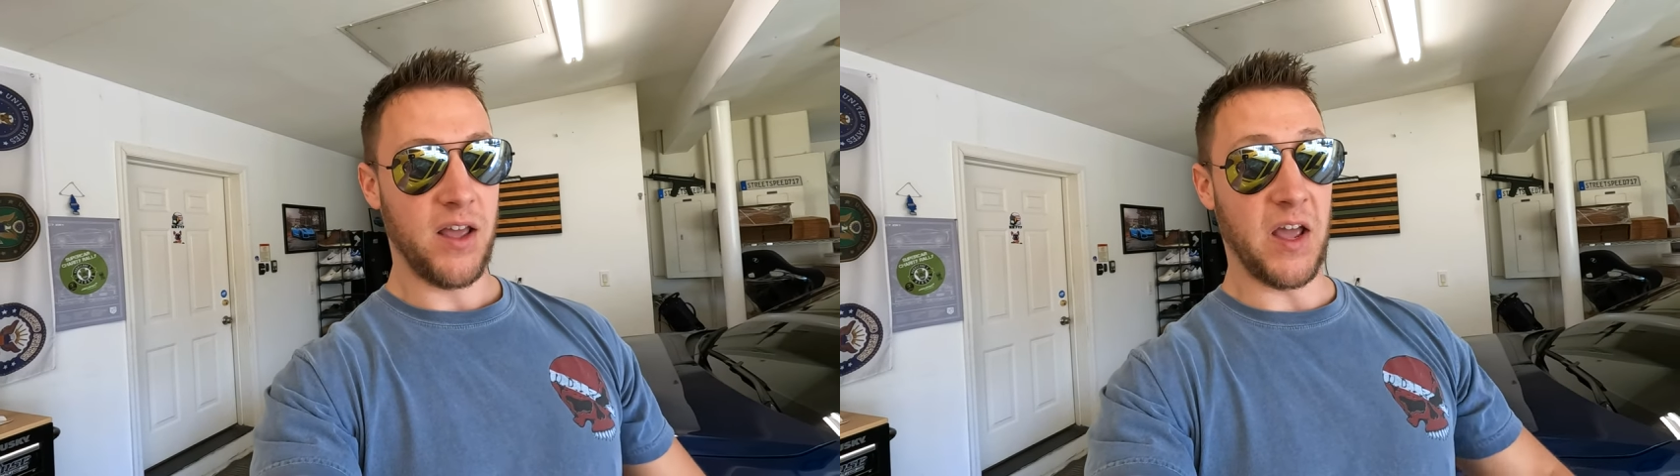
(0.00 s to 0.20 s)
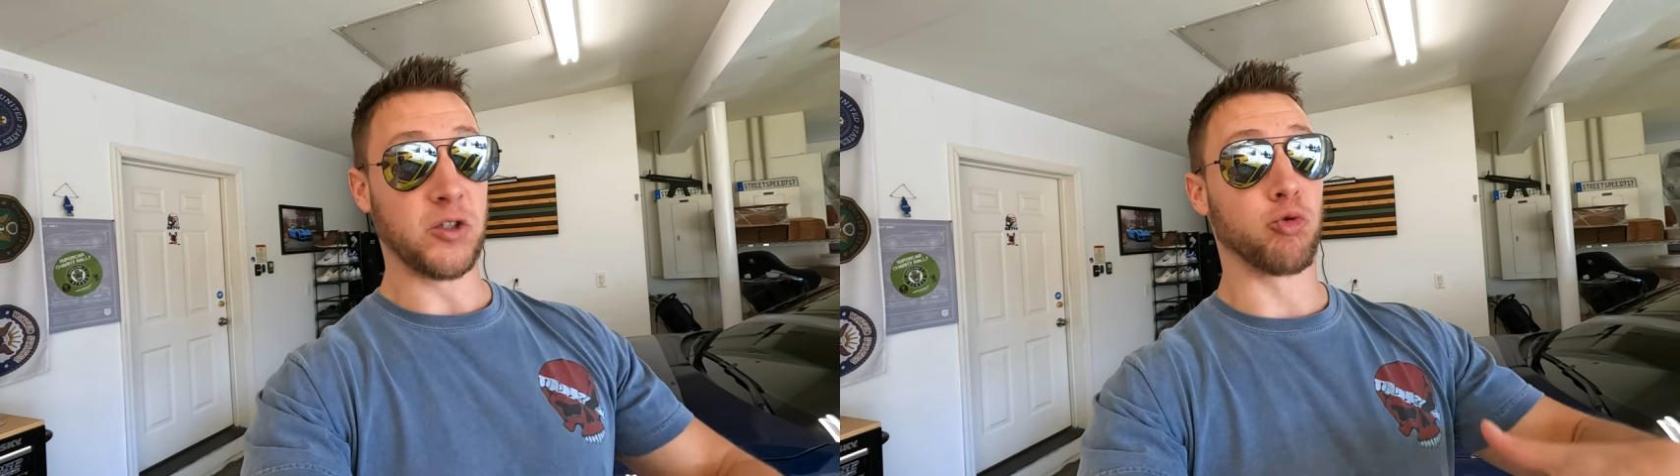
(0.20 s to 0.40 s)

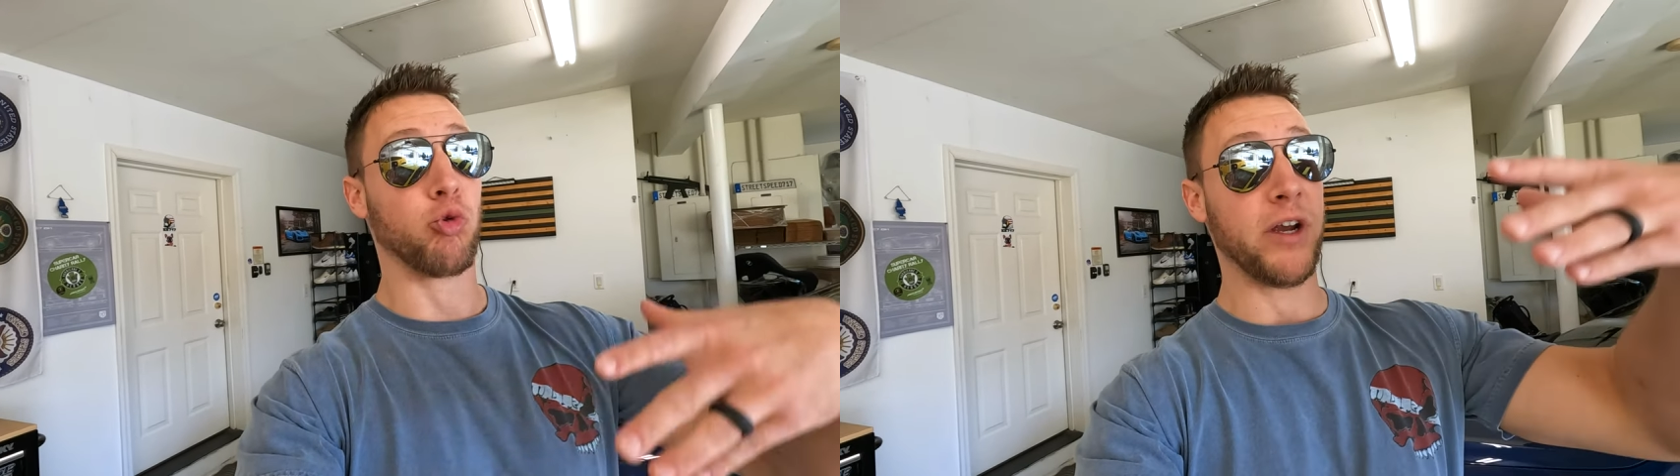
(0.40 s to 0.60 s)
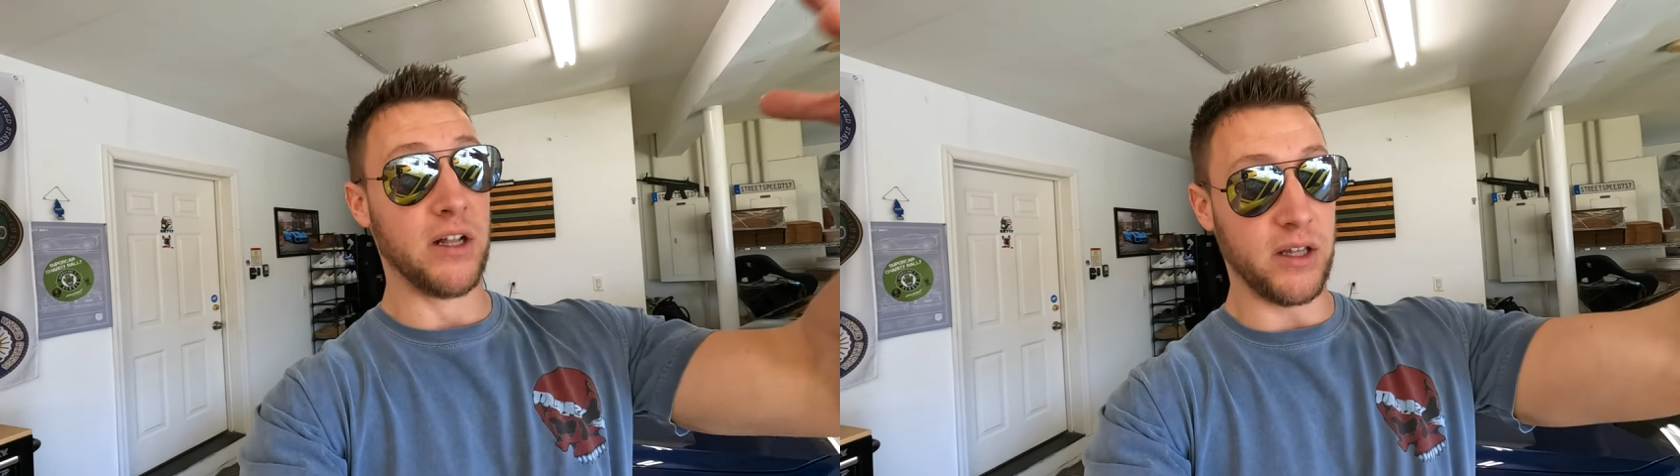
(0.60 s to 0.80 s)
and
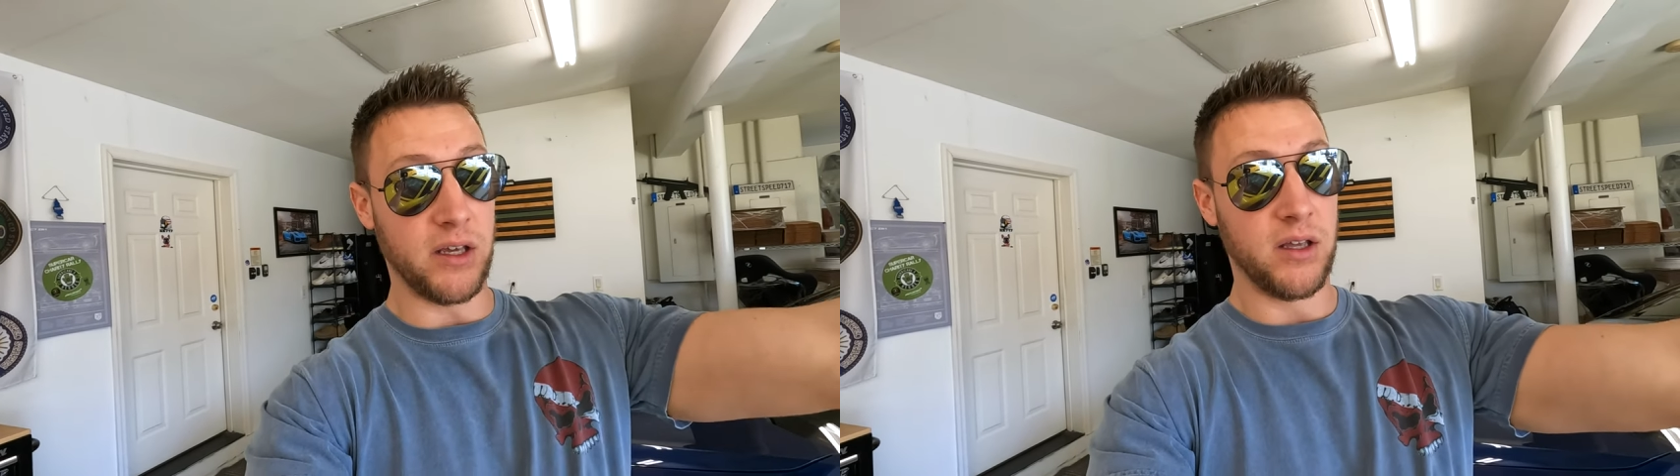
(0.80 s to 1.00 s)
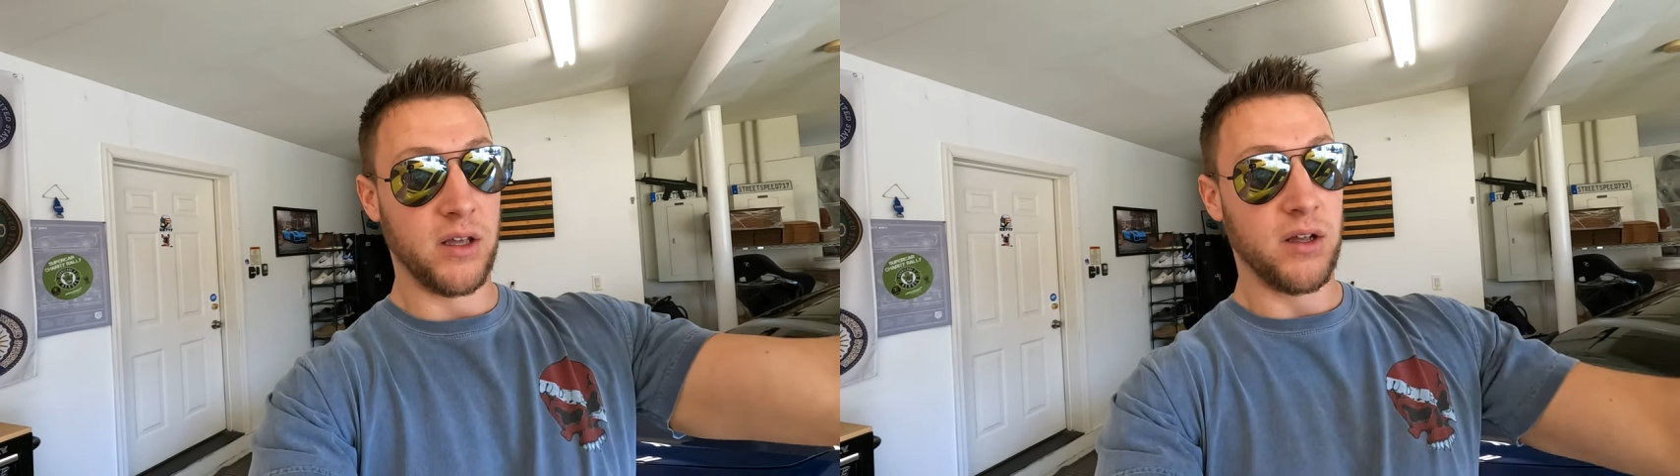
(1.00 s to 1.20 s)

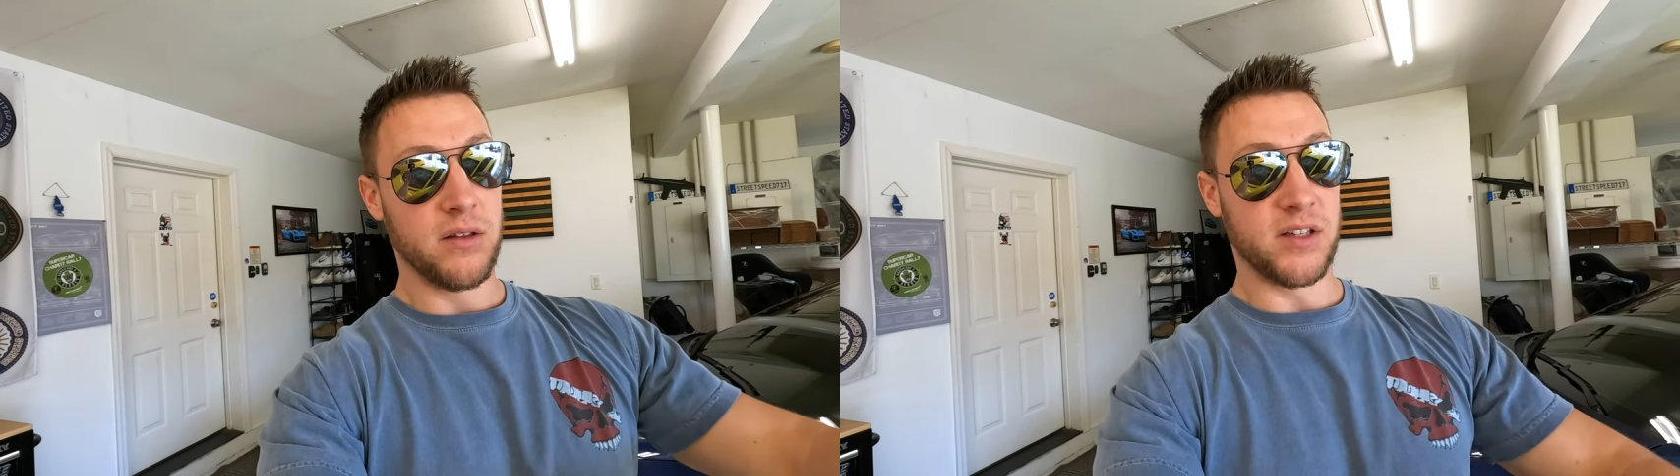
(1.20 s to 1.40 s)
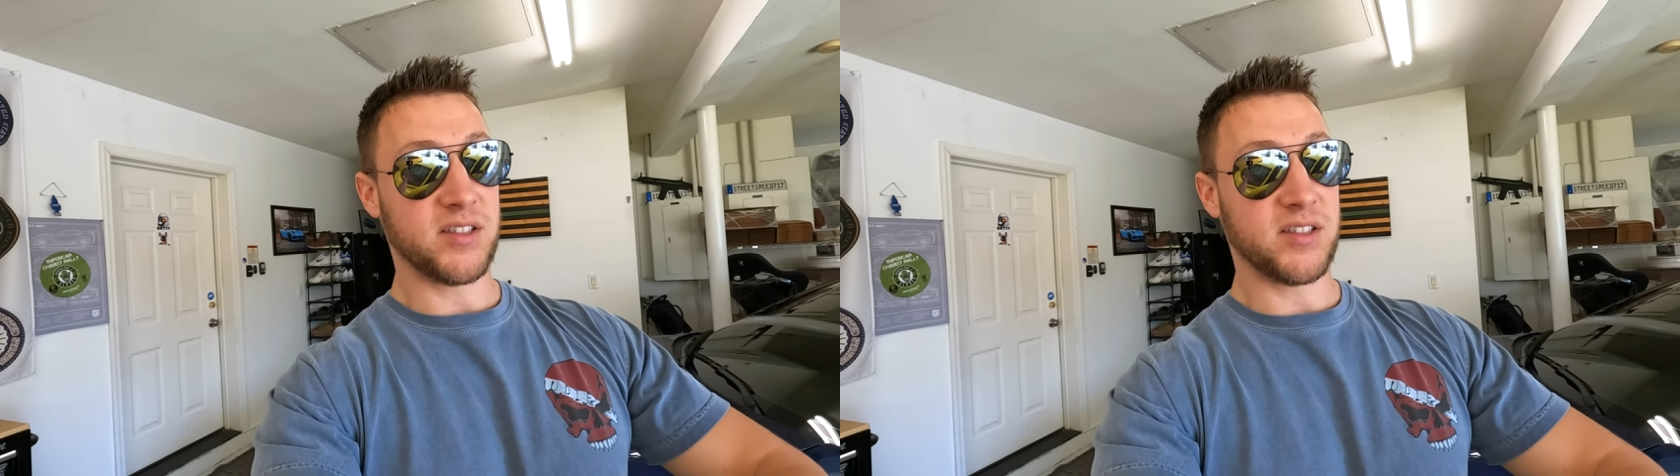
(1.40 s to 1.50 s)
really the